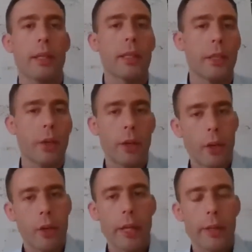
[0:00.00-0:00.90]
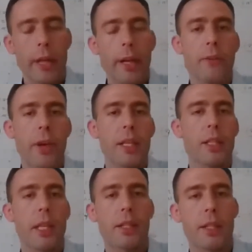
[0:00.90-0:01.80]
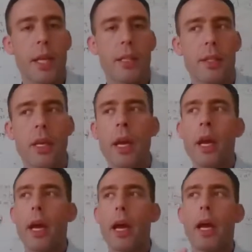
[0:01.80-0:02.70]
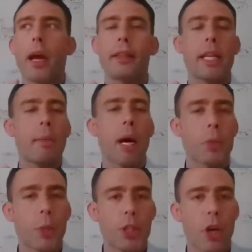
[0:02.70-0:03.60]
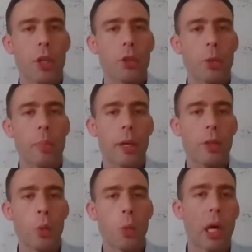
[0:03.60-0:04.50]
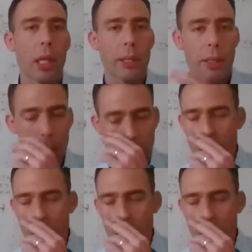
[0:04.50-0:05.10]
and then in the interface it says the amount withdrawn to wallet.